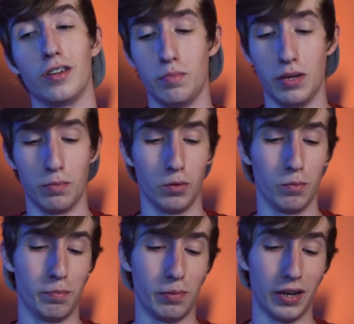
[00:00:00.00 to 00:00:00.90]
to people,
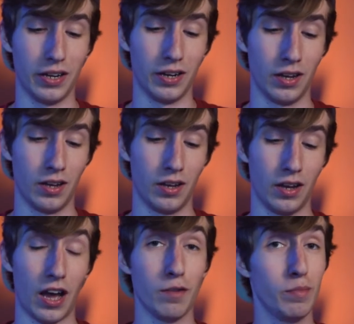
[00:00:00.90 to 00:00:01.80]
but
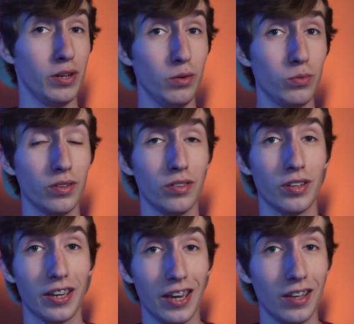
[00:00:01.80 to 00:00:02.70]
I've been using the
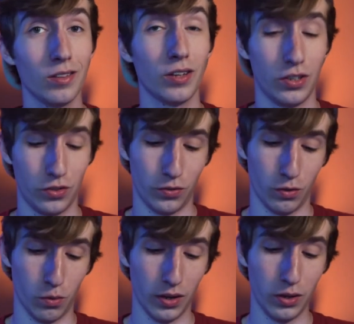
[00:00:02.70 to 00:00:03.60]
kit lens for
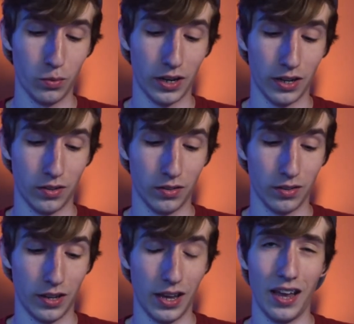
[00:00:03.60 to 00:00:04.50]
quite a while,
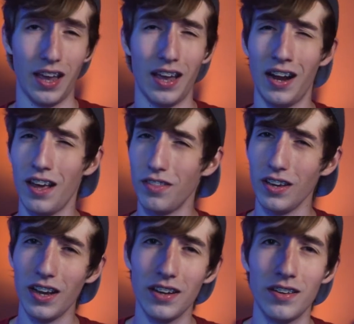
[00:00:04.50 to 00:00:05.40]
and I
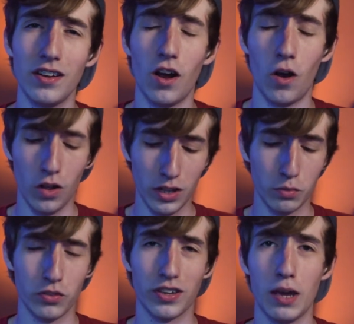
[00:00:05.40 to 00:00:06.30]
think I did all it
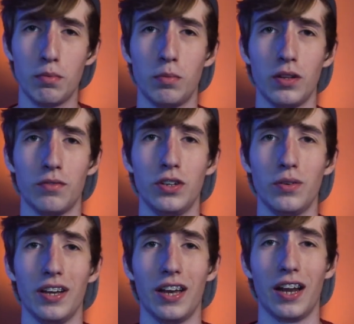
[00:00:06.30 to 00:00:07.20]
was capable of
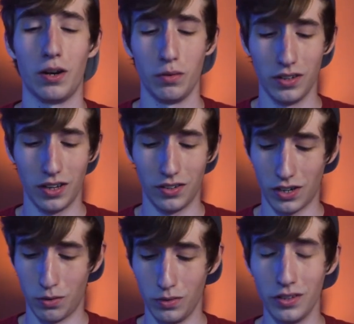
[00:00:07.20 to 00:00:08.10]
doing, and I realized
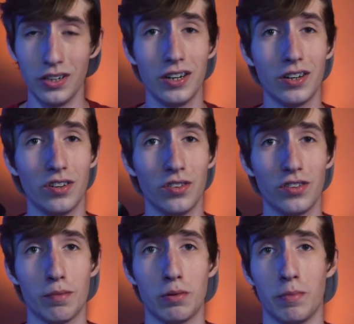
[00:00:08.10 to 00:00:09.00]
I really needed to
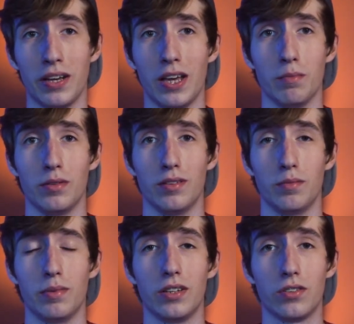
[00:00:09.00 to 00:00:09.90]
step up my game a little
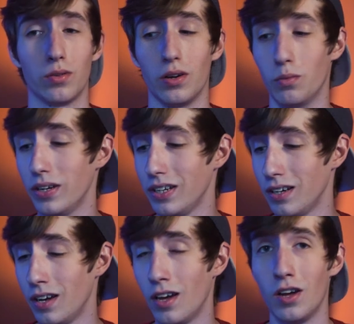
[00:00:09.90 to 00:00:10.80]
bit, so I went
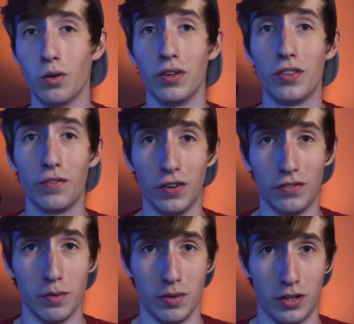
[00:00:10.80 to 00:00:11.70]
with the
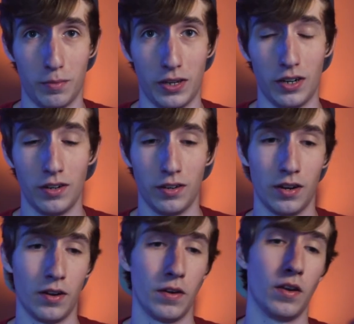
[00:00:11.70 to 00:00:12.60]
50mm. A
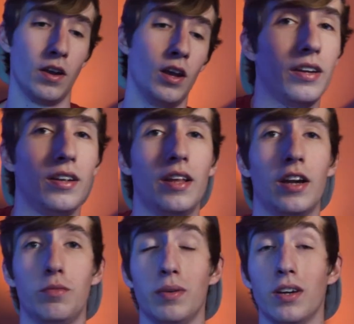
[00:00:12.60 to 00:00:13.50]
couple reasons I did that
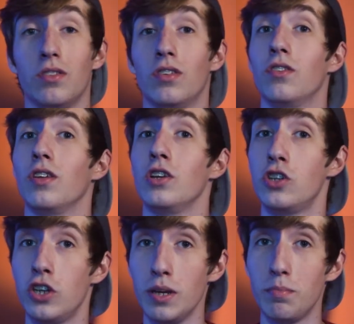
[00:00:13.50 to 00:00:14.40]
is because it is a
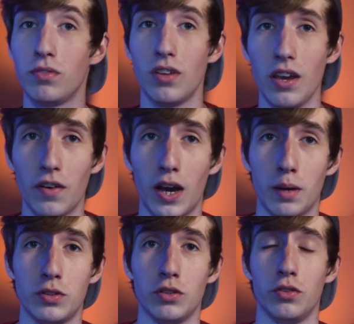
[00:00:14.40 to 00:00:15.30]
cheap, safe
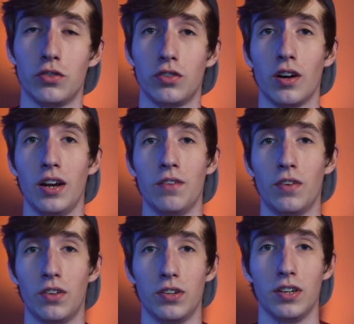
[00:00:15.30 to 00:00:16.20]
option to start
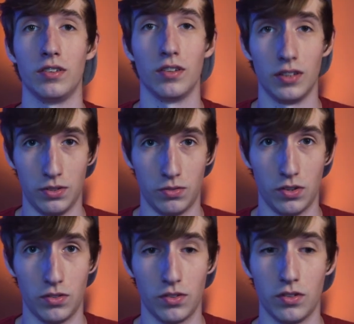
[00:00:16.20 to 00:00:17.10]
investing into
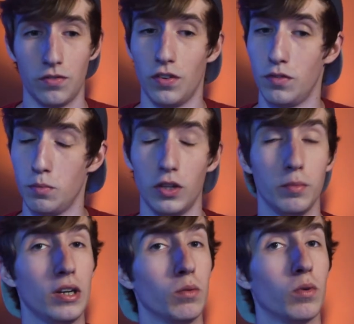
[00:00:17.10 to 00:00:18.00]
lenses.
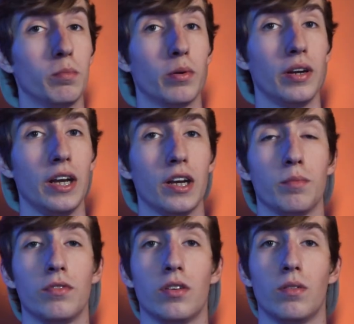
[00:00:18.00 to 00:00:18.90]
50mm 1.8
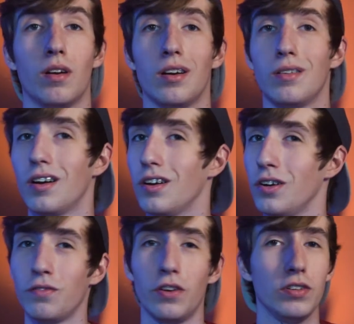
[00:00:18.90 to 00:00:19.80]
comes in around
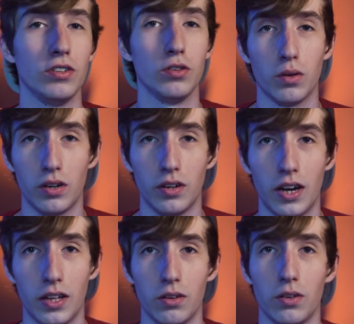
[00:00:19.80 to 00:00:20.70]
$150,
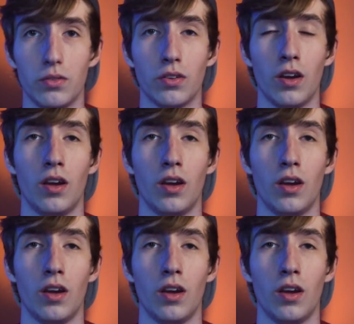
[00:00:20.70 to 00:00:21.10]
$200,